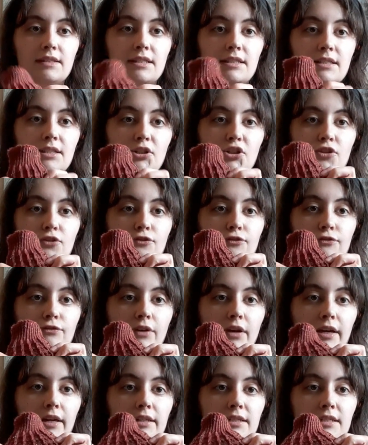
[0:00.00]
It's such a
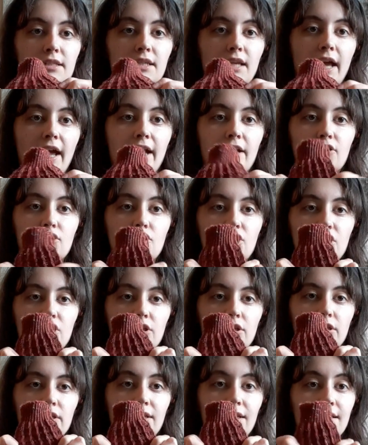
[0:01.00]
fun,
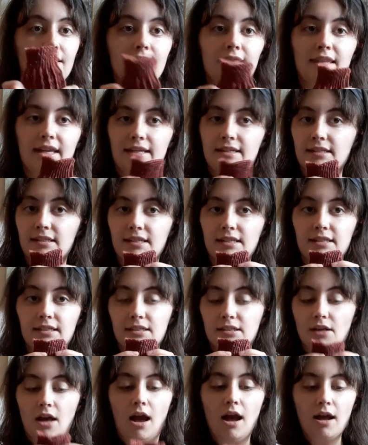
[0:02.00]
textured, lacy
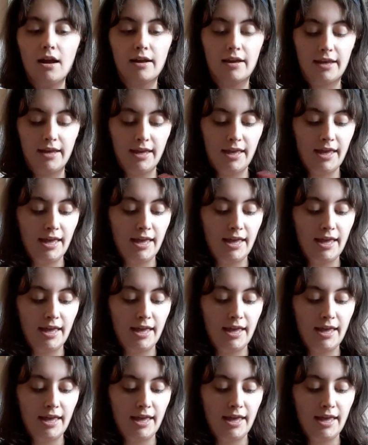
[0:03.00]
sock.